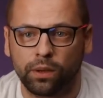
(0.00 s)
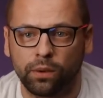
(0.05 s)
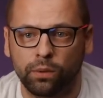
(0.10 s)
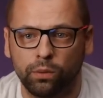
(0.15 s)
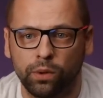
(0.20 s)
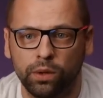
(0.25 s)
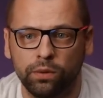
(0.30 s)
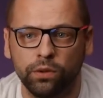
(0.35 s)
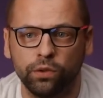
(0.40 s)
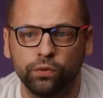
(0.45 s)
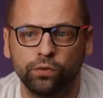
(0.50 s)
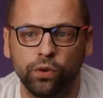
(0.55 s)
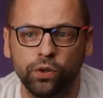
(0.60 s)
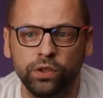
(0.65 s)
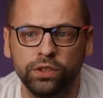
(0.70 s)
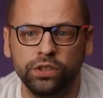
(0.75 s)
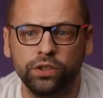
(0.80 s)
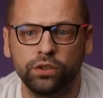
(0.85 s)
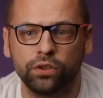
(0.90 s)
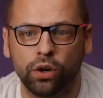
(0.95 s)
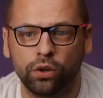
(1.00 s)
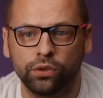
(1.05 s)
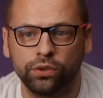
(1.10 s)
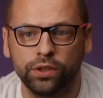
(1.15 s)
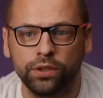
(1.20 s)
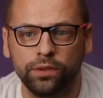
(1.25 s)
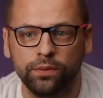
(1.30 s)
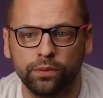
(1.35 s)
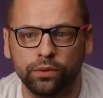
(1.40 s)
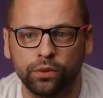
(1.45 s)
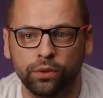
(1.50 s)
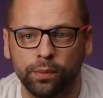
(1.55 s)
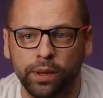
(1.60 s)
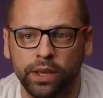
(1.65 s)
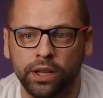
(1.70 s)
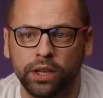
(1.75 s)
We will force the router to make